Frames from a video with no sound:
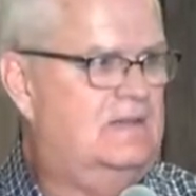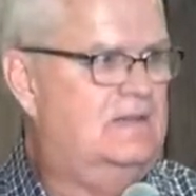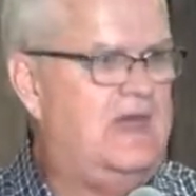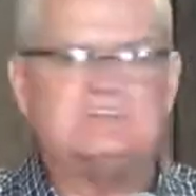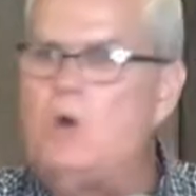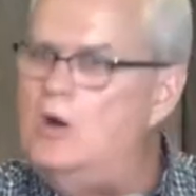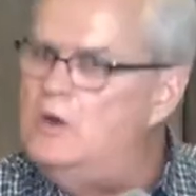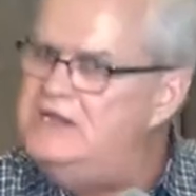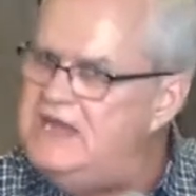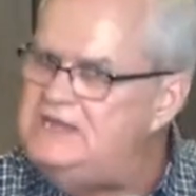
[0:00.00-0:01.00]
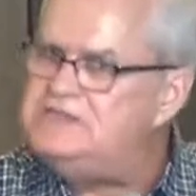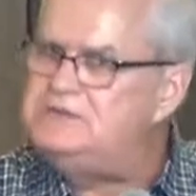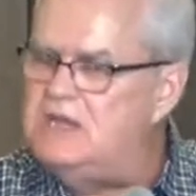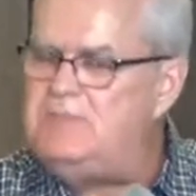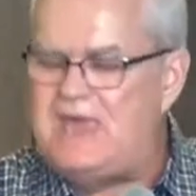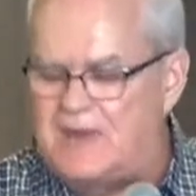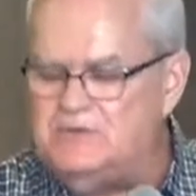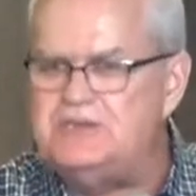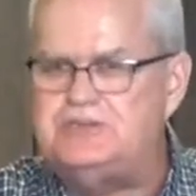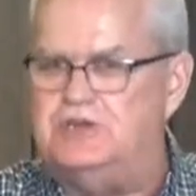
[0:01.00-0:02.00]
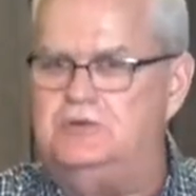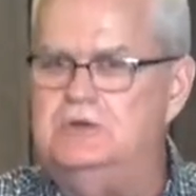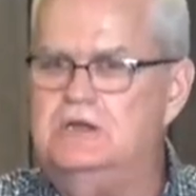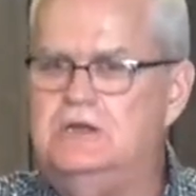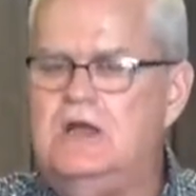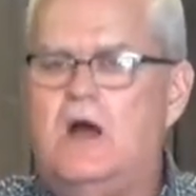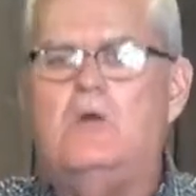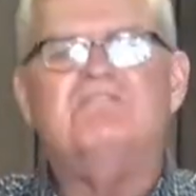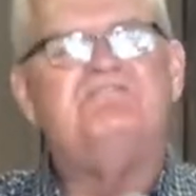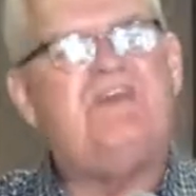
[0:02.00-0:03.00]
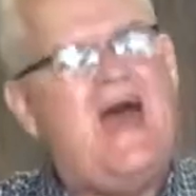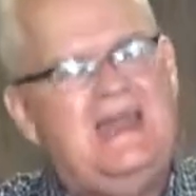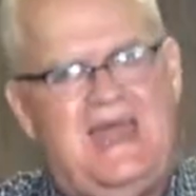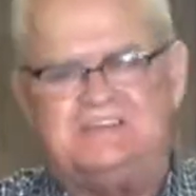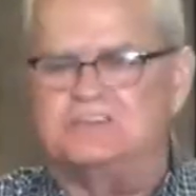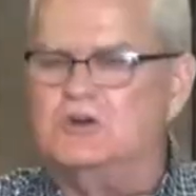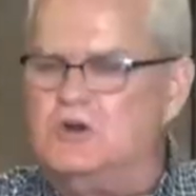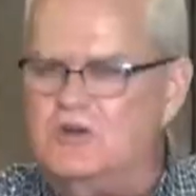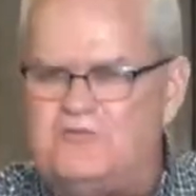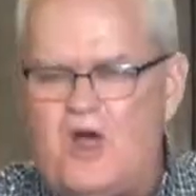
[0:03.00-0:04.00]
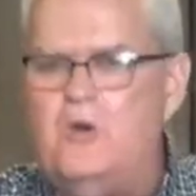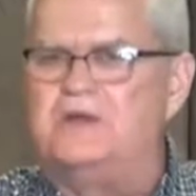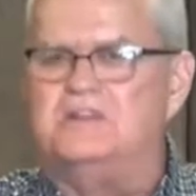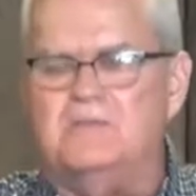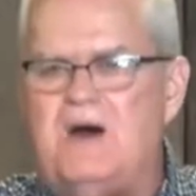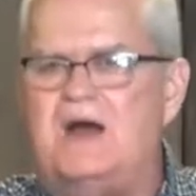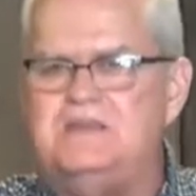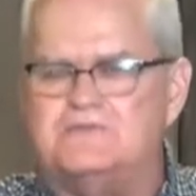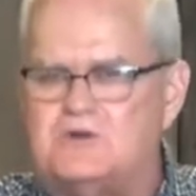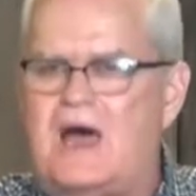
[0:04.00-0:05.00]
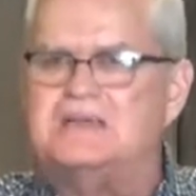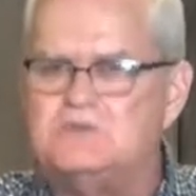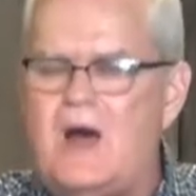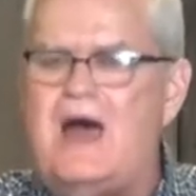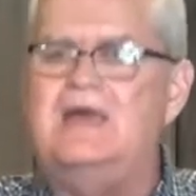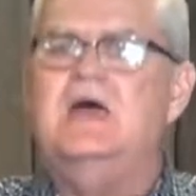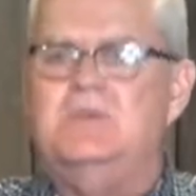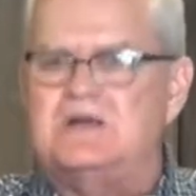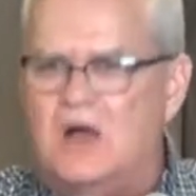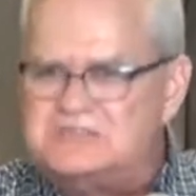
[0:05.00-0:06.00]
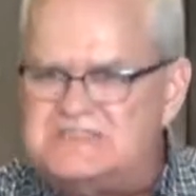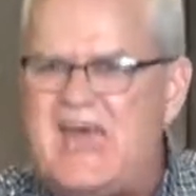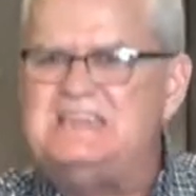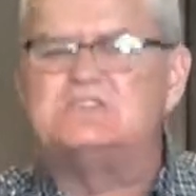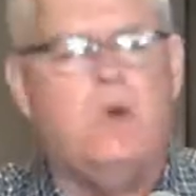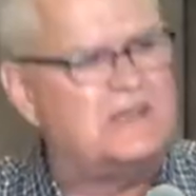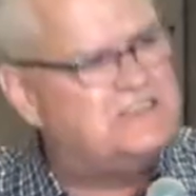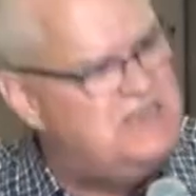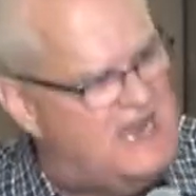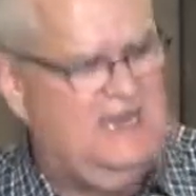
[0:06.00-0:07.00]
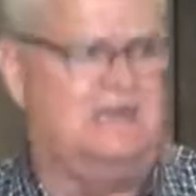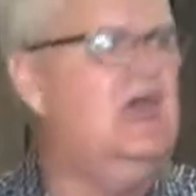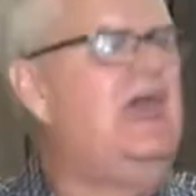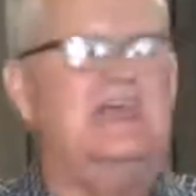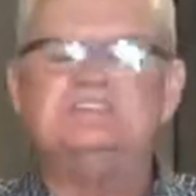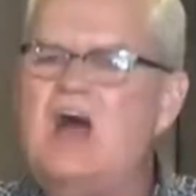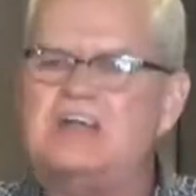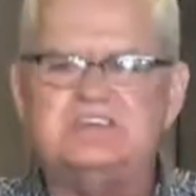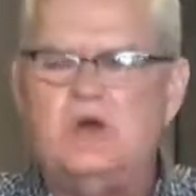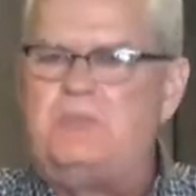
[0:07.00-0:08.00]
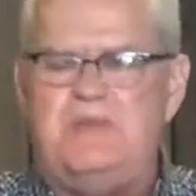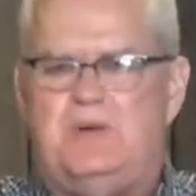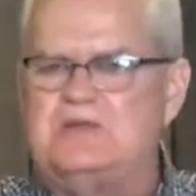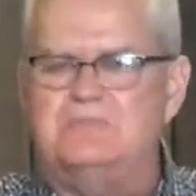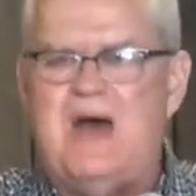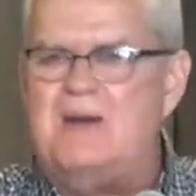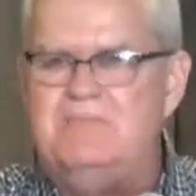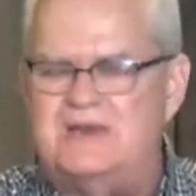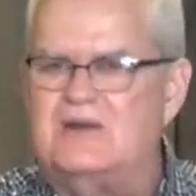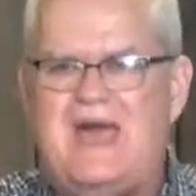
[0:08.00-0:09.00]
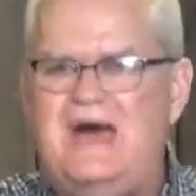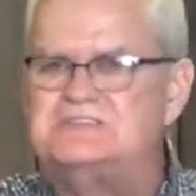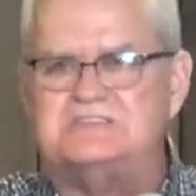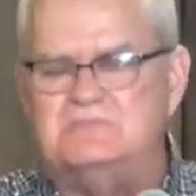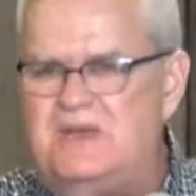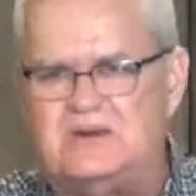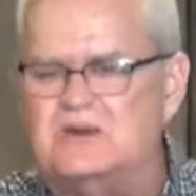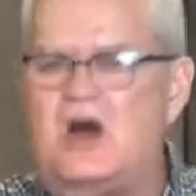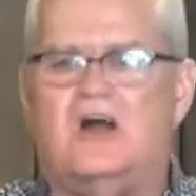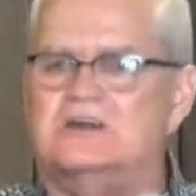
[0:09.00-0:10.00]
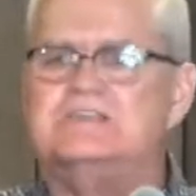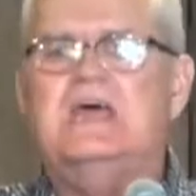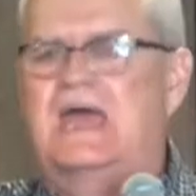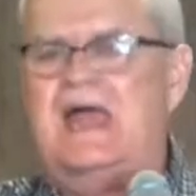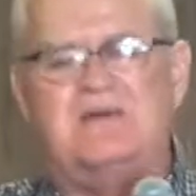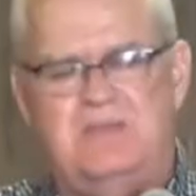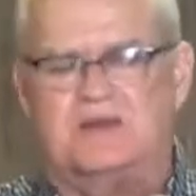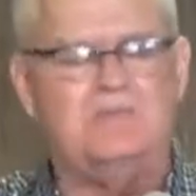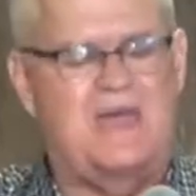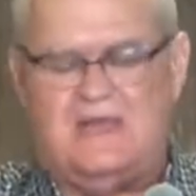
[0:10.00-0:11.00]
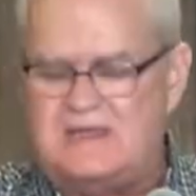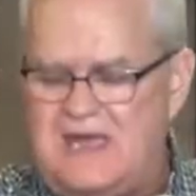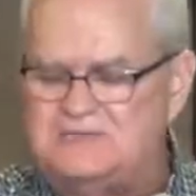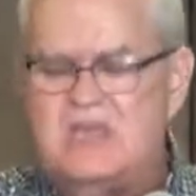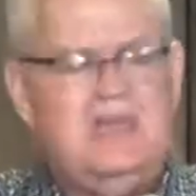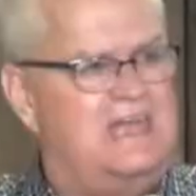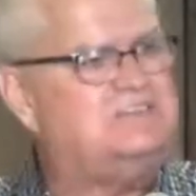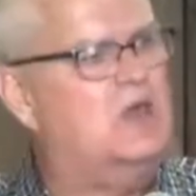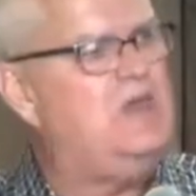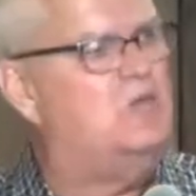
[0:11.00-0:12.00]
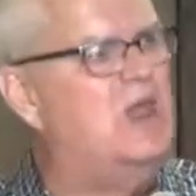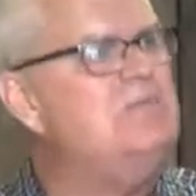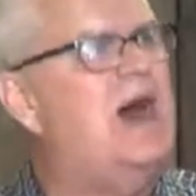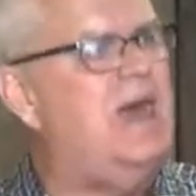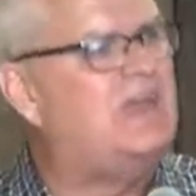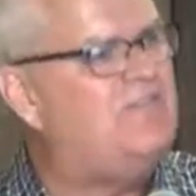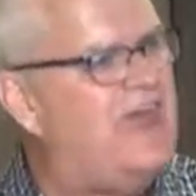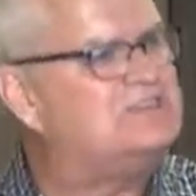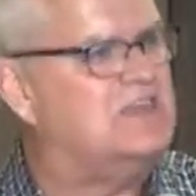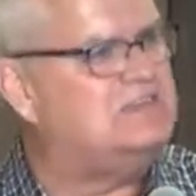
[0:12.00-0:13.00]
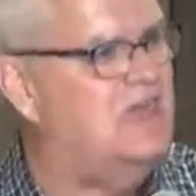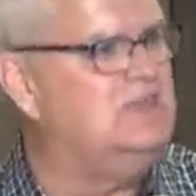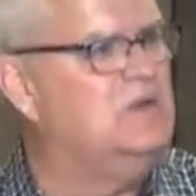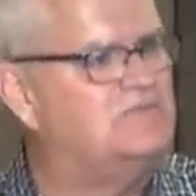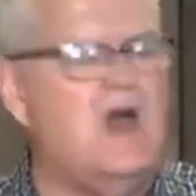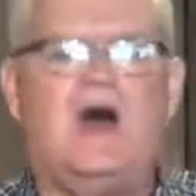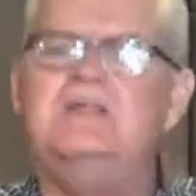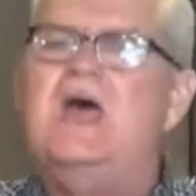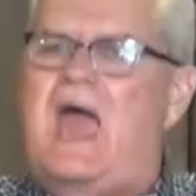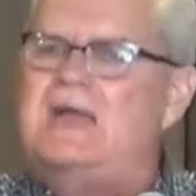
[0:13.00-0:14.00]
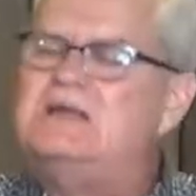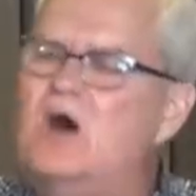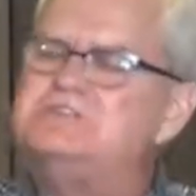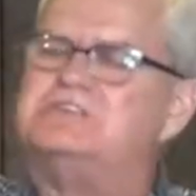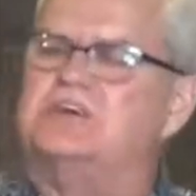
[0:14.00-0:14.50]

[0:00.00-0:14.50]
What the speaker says: That's what we need to be able to do. Finances are going to flow into the body of Christ. Why? Because that is what's needed. It's not so people can buy bigger houses and bigger cars and have bigger bank accounts. It's so that we might advance the kingdom of God and cause it to